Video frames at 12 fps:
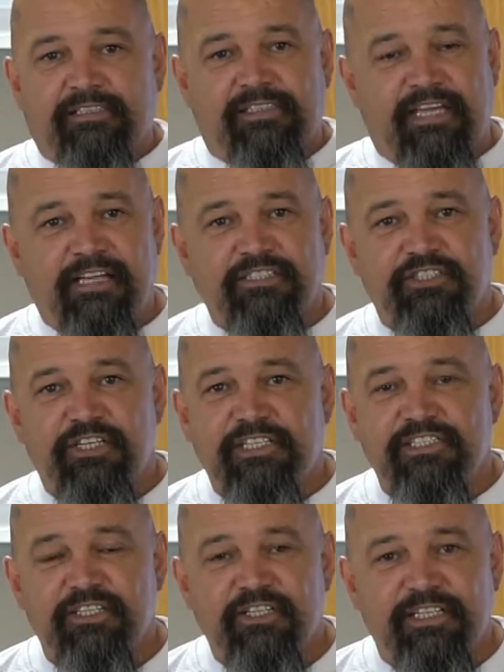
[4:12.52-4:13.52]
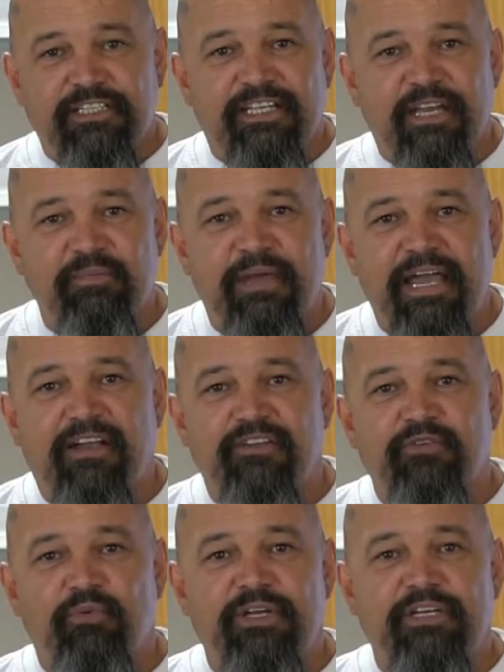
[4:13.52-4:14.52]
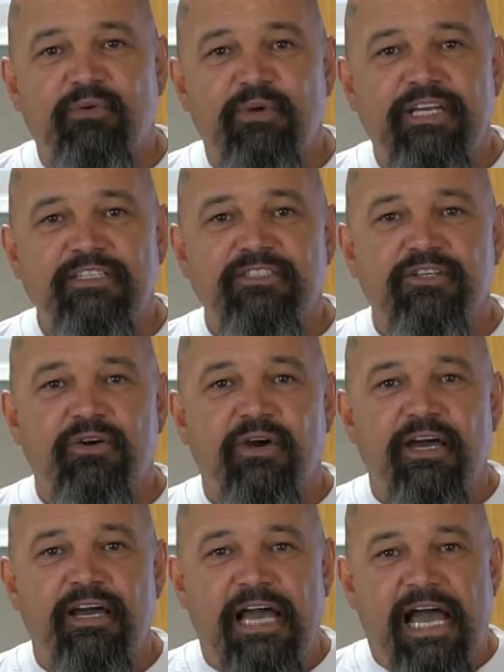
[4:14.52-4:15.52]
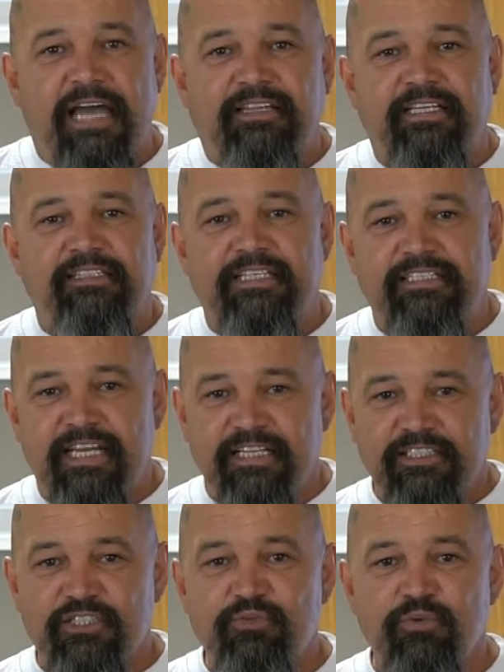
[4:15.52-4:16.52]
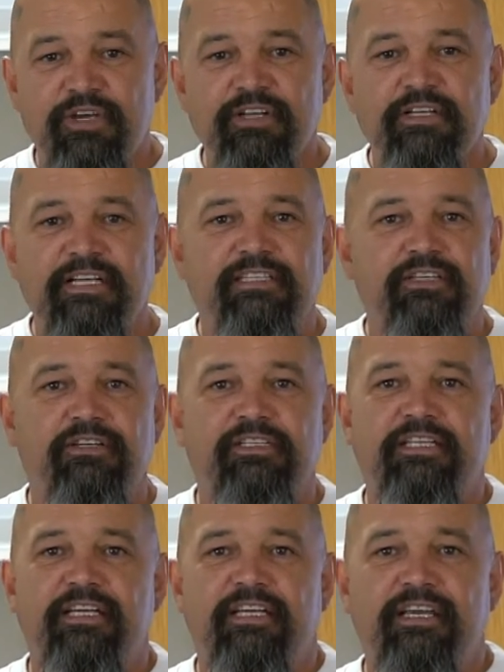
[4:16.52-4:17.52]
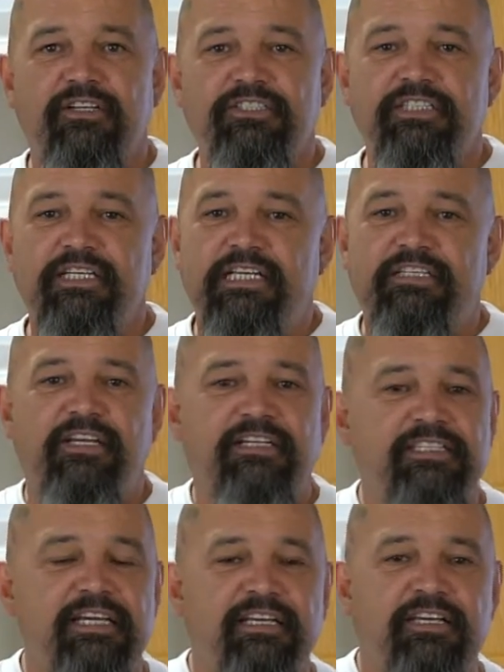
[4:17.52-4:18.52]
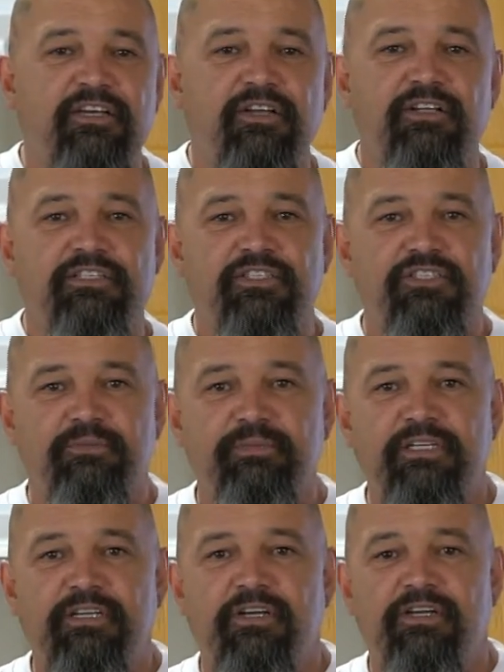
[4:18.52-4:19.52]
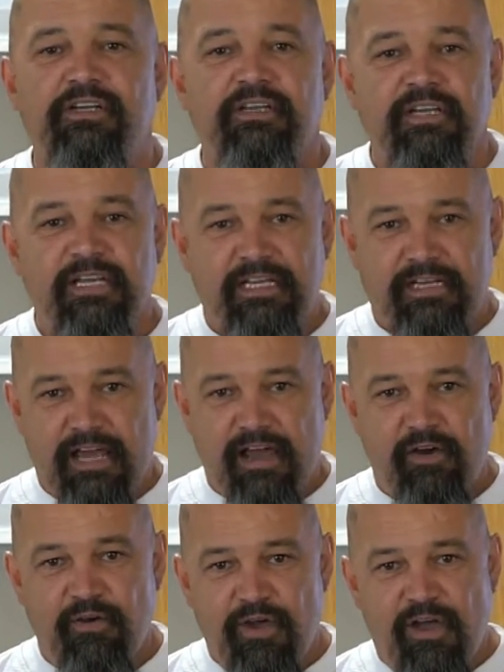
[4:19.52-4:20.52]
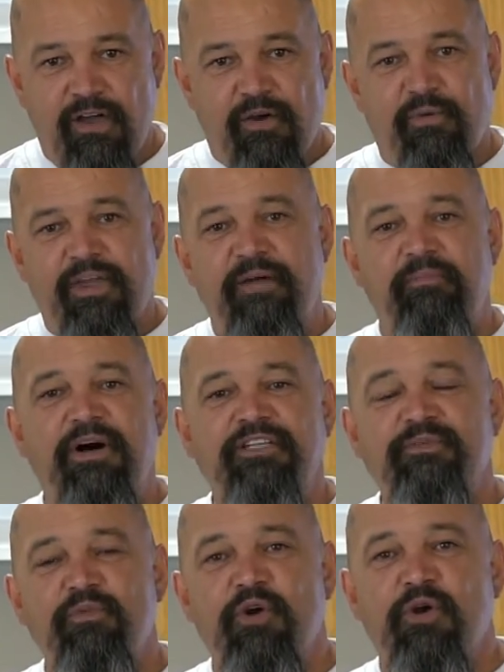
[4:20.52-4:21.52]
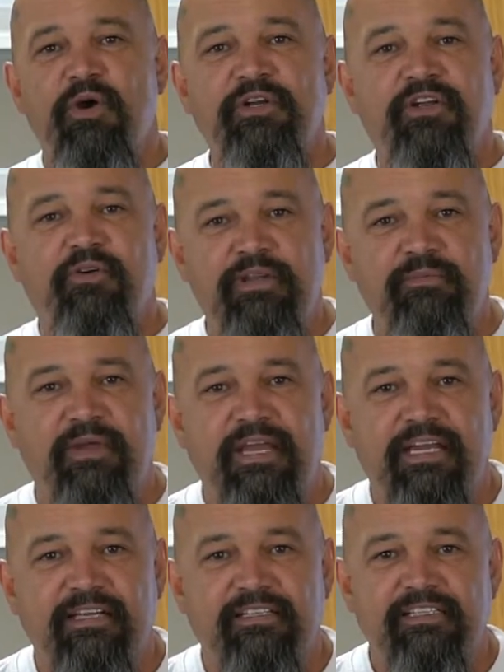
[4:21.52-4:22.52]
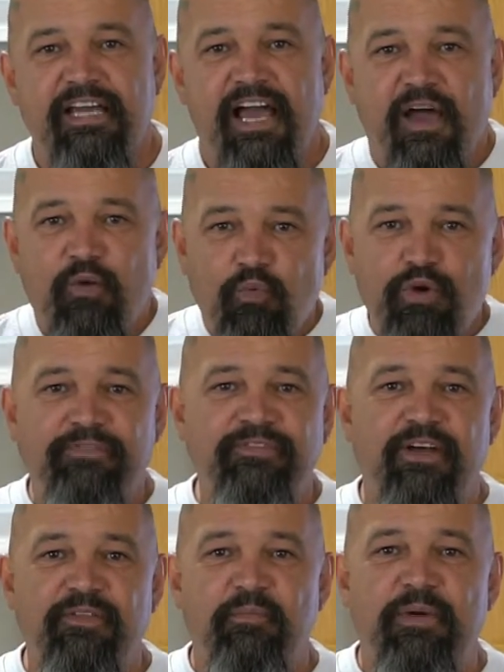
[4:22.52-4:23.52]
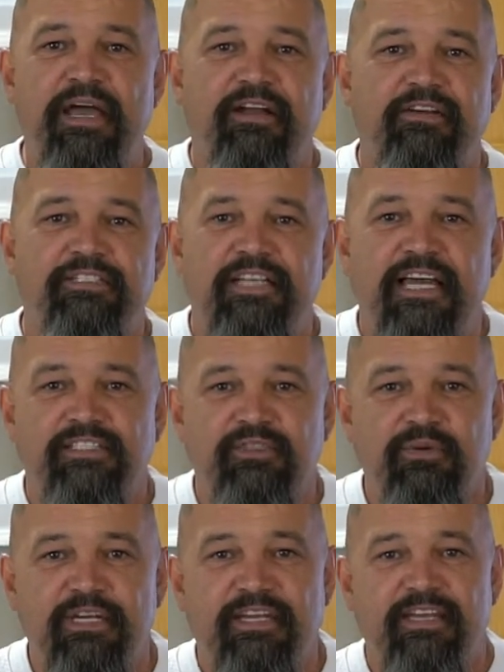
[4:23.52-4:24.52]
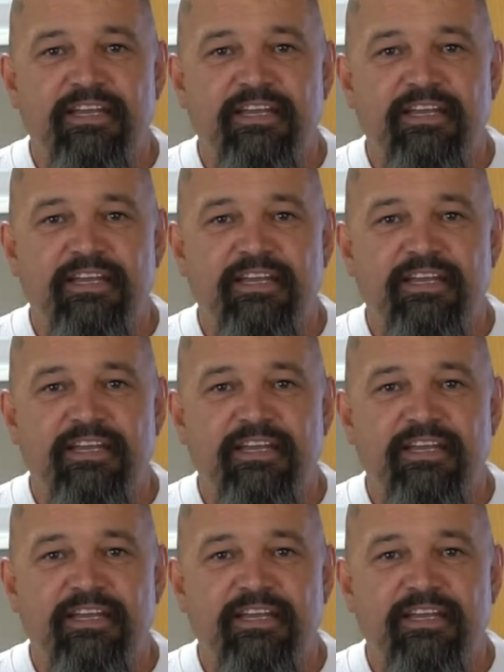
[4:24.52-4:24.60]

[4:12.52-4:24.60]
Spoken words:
Kansas City's looking to get back on their winning way, so I think they take this one. I think you can take Kelsey and you can take Hill and you should be good. Now, we have Baltimore going to Green Bay. I whiffed on the Packers last week.